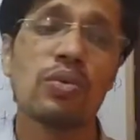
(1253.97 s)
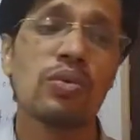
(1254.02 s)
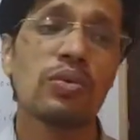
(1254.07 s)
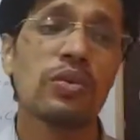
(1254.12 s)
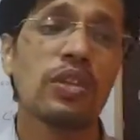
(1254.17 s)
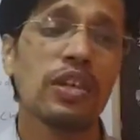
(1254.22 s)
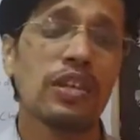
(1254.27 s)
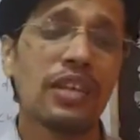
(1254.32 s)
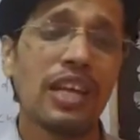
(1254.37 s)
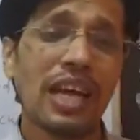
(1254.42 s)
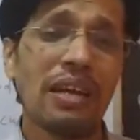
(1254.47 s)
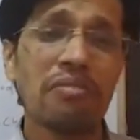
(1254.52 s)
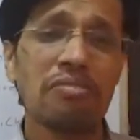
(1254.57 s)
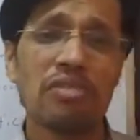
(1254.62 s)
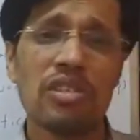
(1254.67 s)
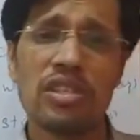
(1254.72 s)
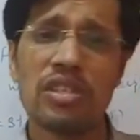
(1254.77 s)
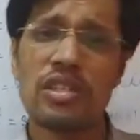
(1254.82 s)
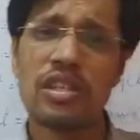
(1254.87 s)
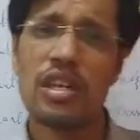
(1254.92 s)
the time
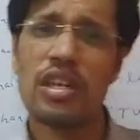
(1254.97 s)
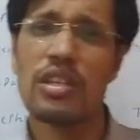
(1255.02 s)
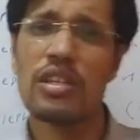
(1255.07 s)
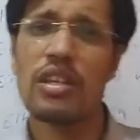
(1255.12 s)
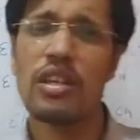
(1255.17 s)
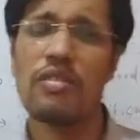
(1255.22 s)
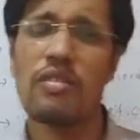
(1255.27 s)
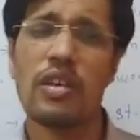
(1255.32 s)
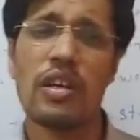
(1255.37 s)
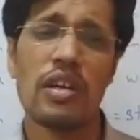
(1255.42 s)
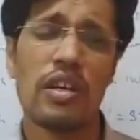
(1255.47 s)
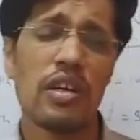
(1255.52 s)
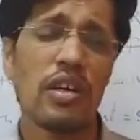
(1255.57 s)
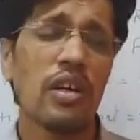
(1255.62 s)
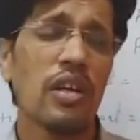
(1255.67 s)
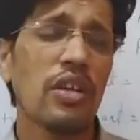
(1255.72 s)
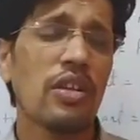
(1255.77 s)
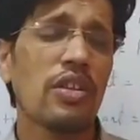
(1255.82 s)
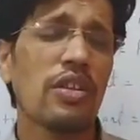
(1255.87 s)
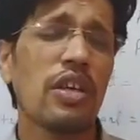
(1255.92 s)
was there, they were
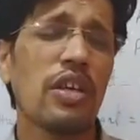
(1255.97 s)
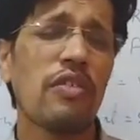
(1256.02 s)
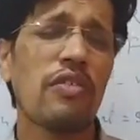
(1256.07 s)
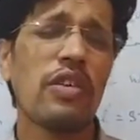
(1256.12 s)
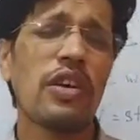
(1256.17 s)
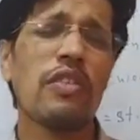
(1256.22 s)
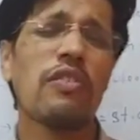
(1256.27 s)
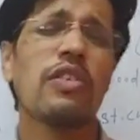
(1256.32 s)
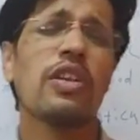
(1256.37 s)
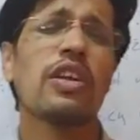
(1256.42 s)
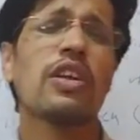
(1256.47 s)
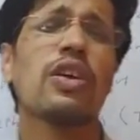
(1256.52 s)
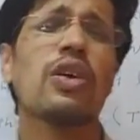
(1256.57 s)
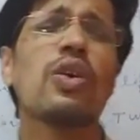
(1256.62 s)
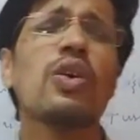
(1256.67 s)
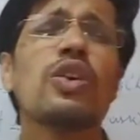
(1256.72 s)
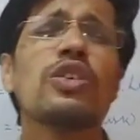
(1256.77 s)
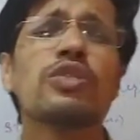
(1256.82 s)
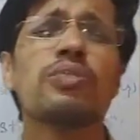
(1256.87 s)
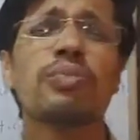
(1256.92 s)
very
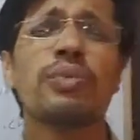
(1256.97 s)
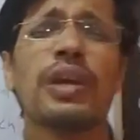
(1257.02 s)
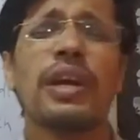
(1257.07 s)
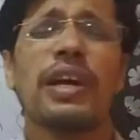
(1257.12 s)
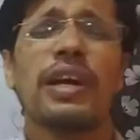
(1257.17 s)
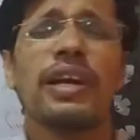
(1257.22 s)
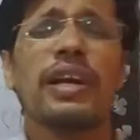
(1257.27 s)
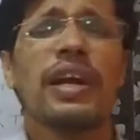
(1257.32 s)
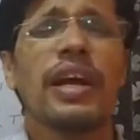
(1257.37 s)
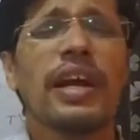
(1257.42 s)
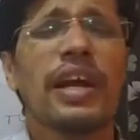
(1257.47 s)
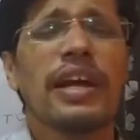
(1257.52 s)
close friend,